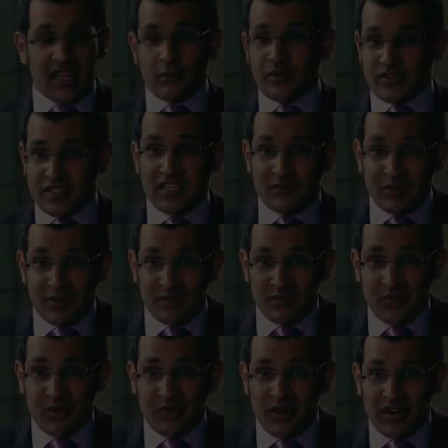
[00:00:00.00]
Now, we've seen with
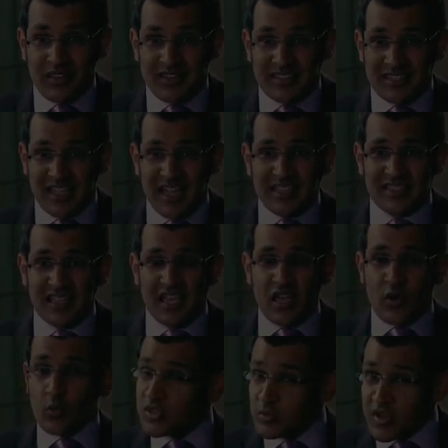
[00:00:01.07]
Mullah Brada that is the case.
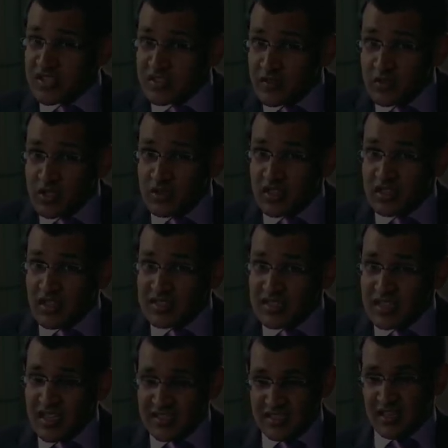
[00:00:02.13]
With the rest of them, do you think that's the case?